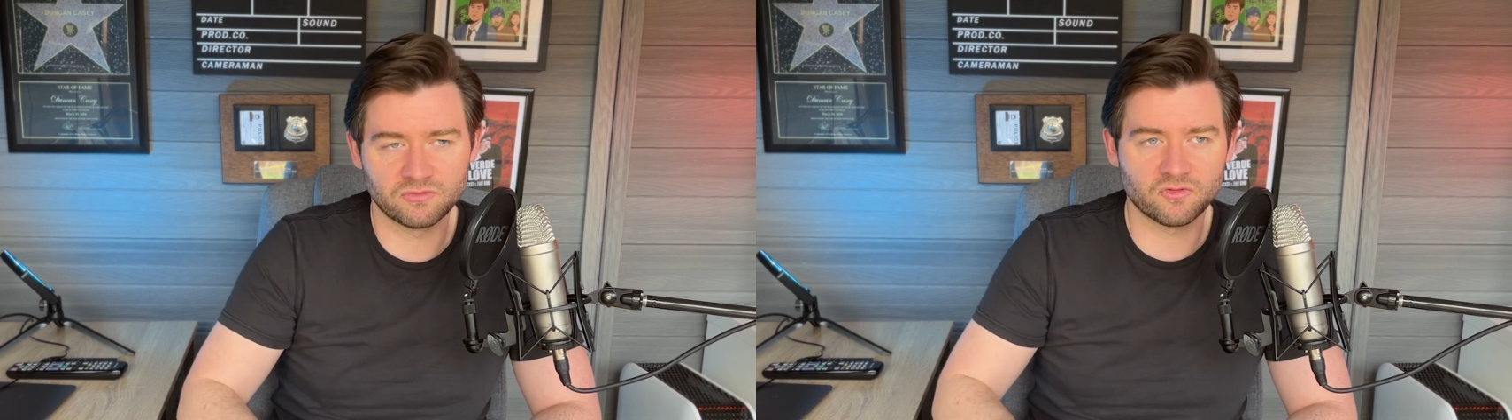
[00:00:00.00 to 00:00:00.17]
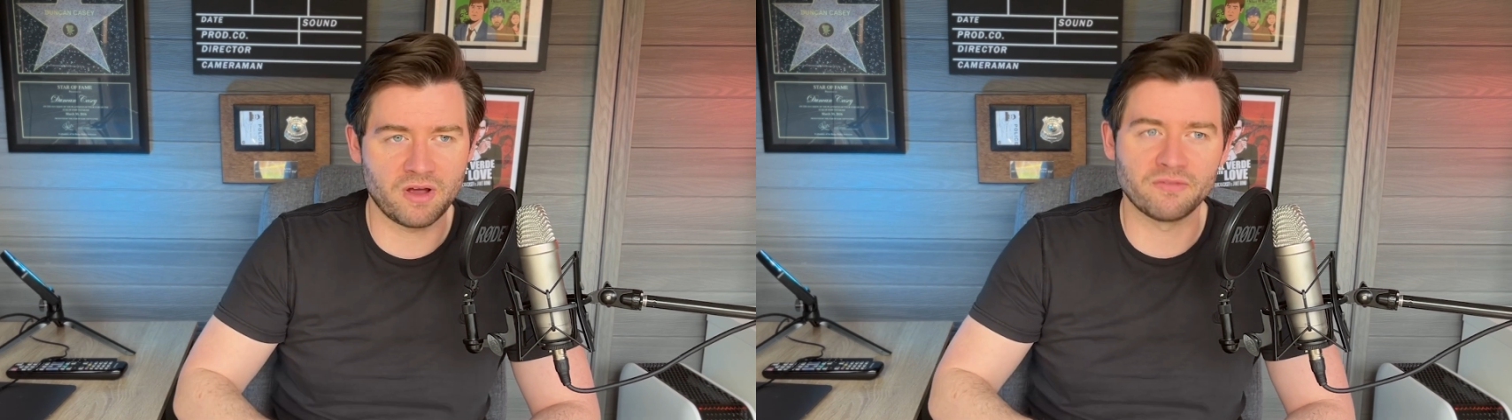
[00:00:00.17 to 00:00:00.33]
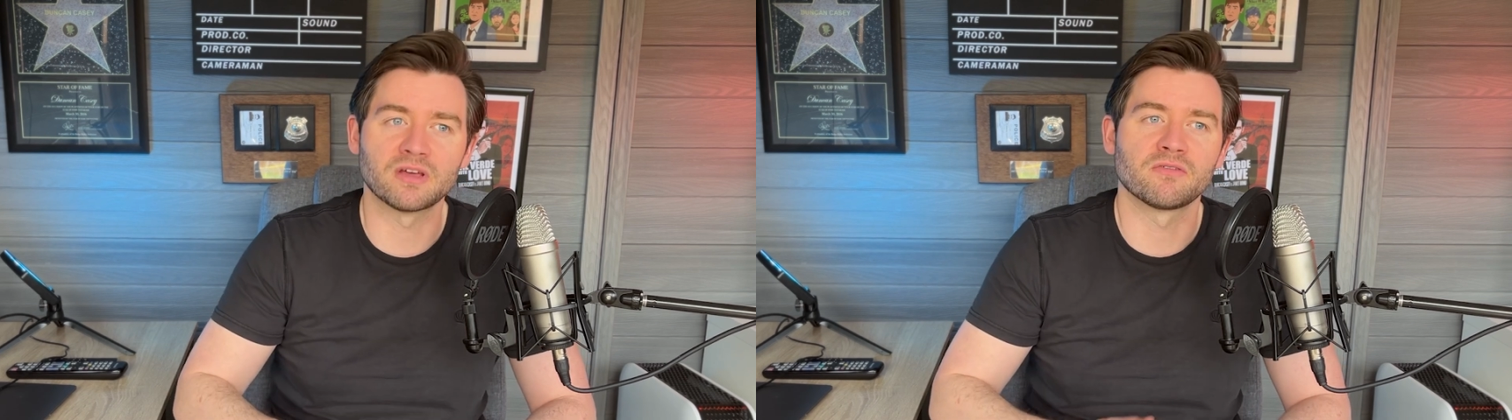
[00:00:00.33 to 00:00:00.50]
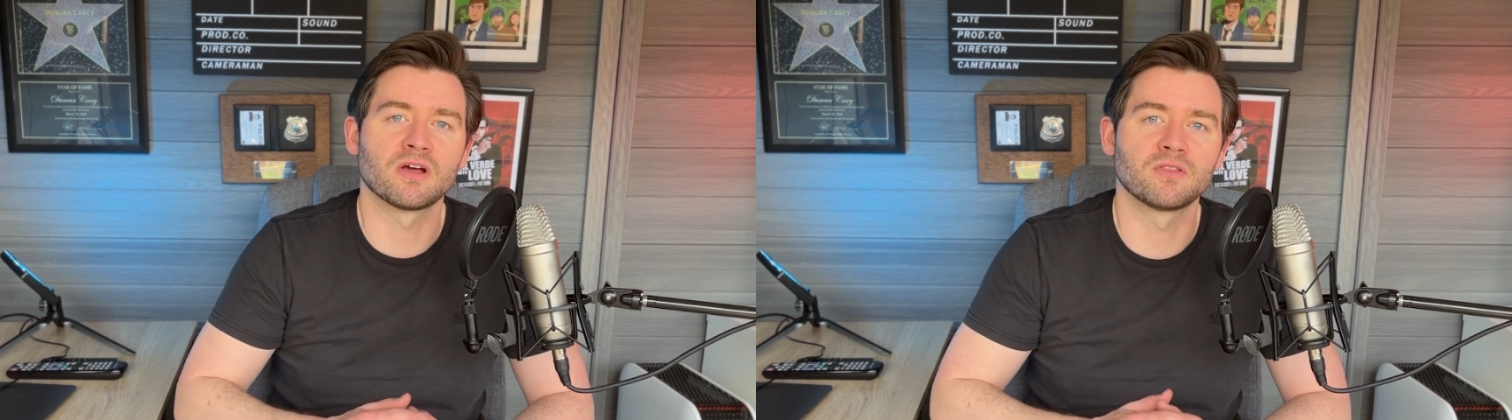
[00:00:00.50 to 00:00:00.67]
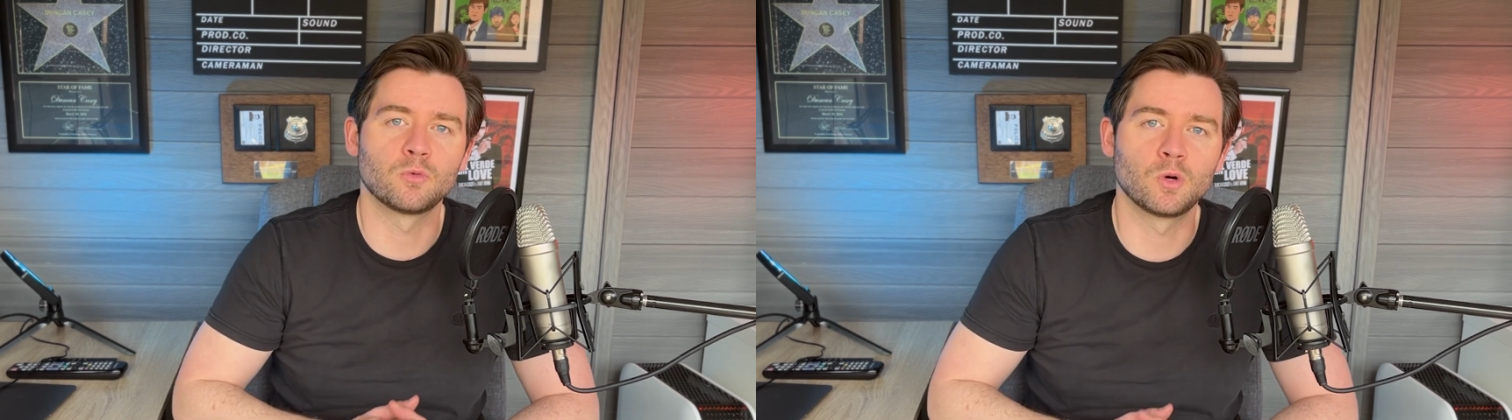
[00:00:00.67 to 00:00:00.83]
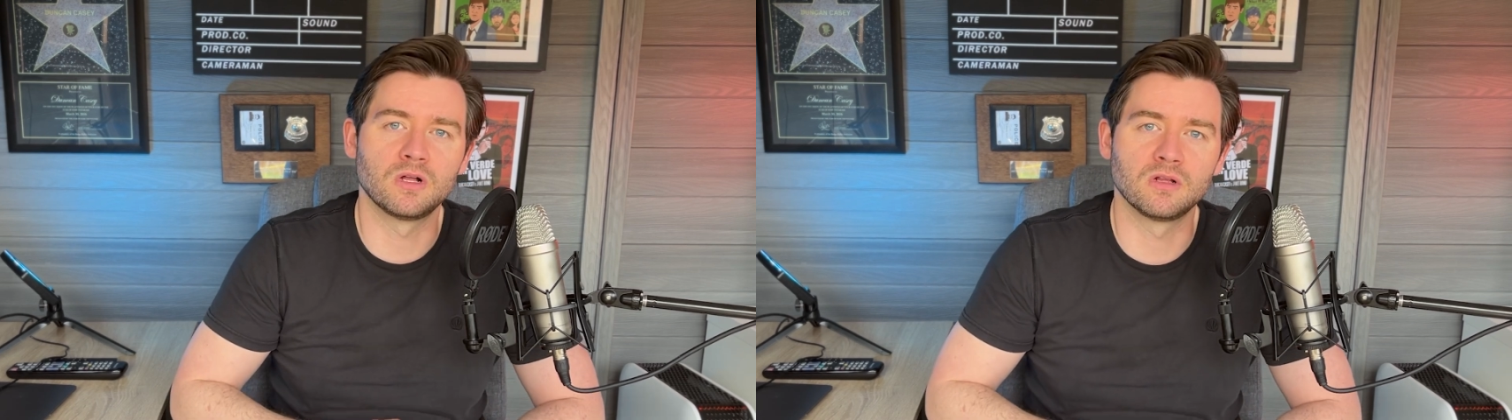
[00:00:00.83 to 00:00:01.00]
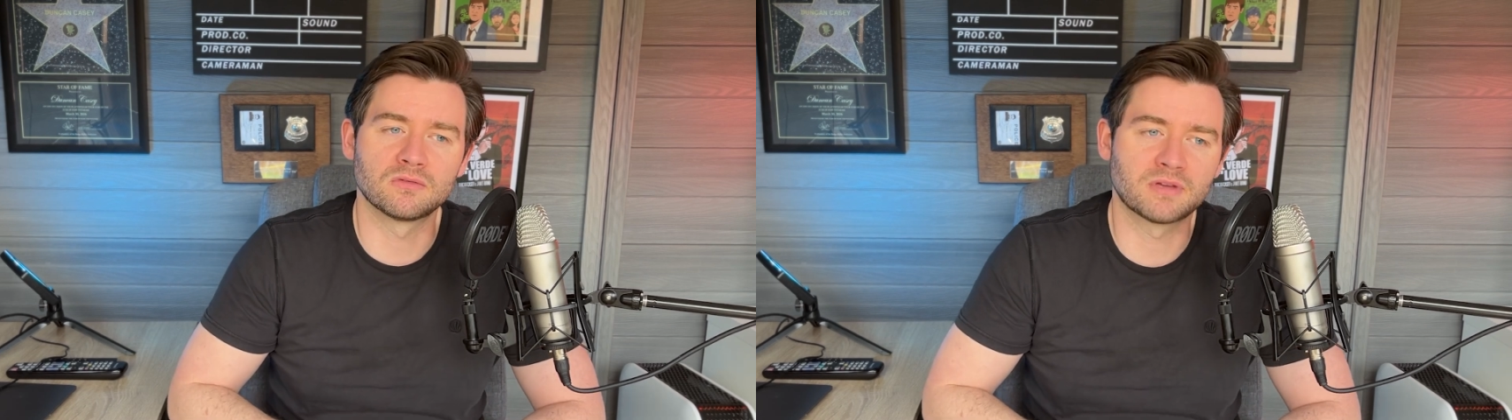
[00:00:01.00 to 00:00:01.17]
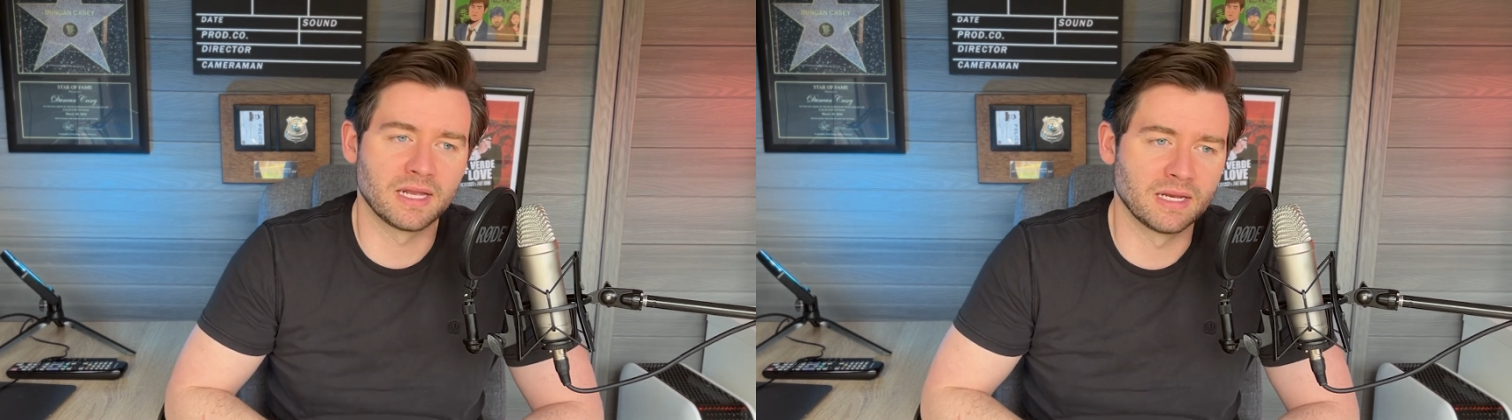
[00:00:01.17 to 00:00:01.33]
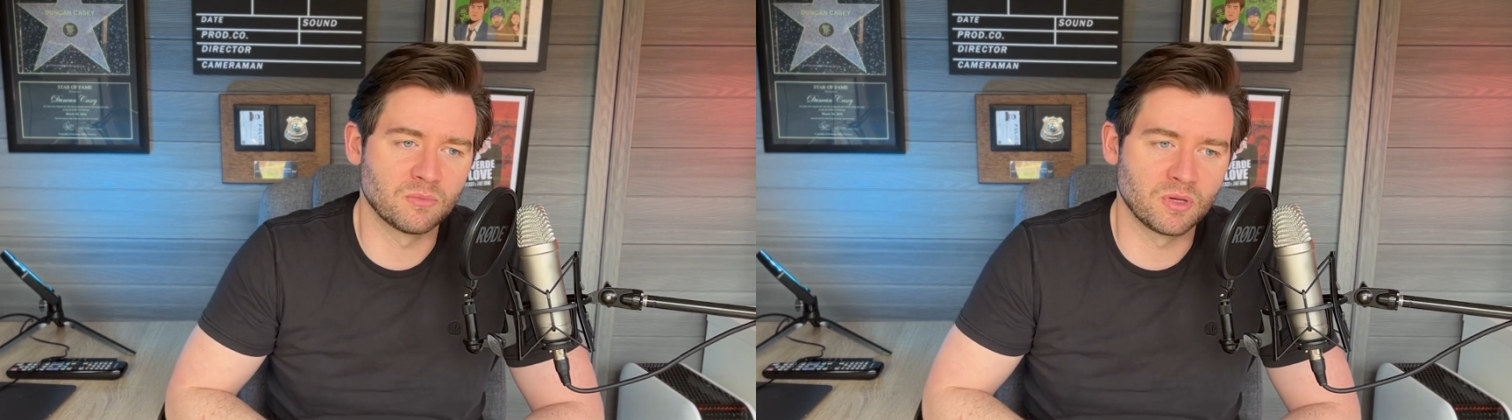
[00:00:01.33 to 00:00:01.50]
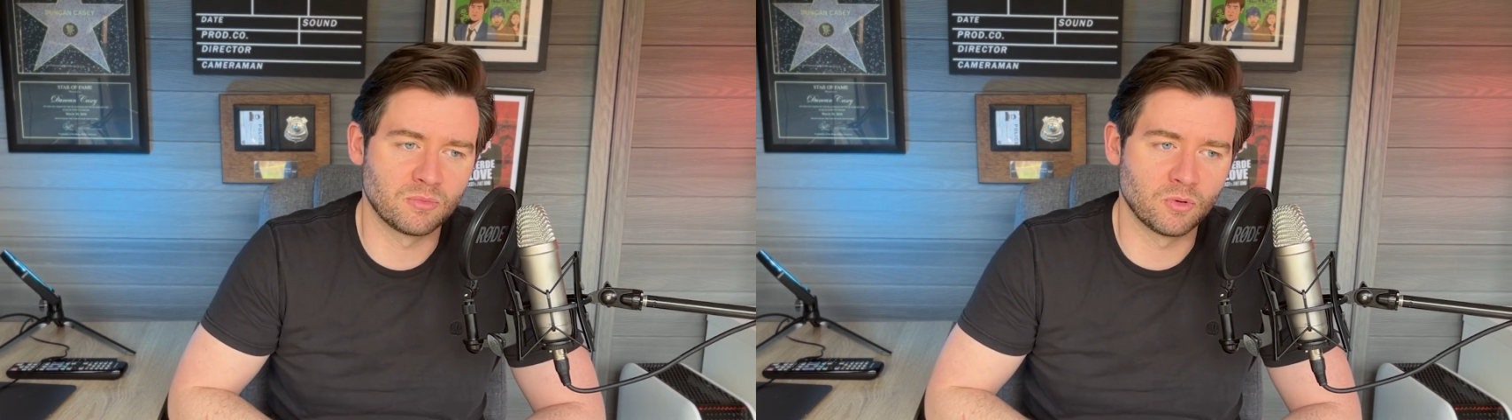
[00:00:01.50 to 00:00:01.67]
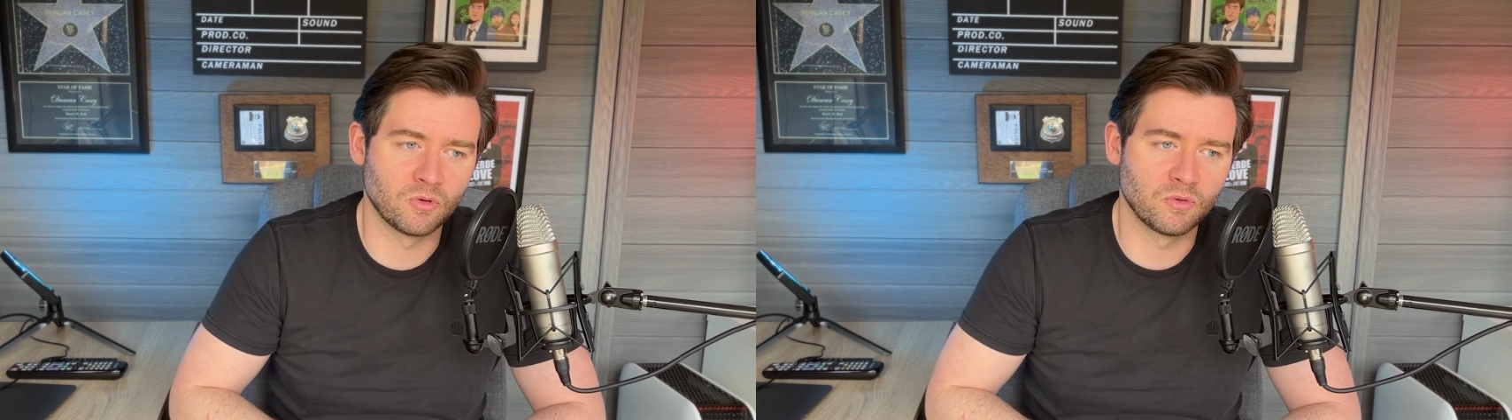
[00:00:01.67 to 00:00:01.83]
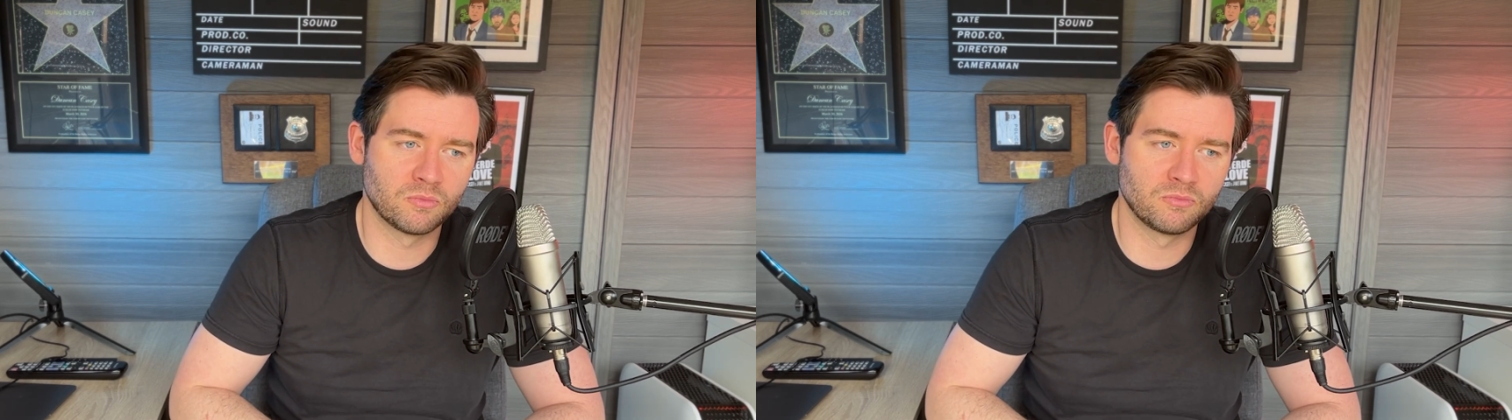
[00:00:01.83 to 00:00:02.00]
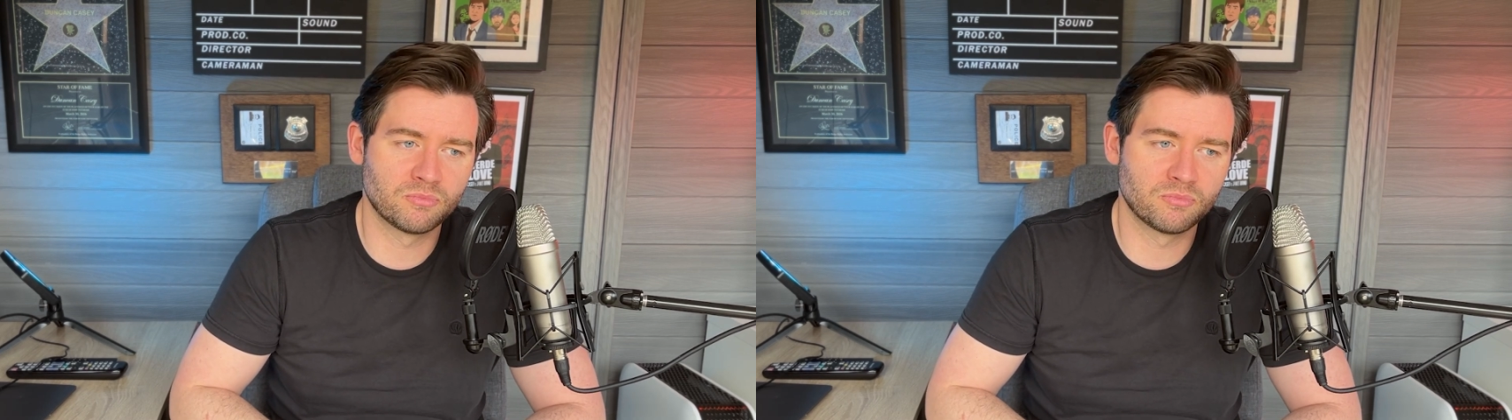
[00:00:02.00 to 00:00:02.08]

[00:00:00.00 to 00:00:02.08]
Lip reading: traveling around the world, killing people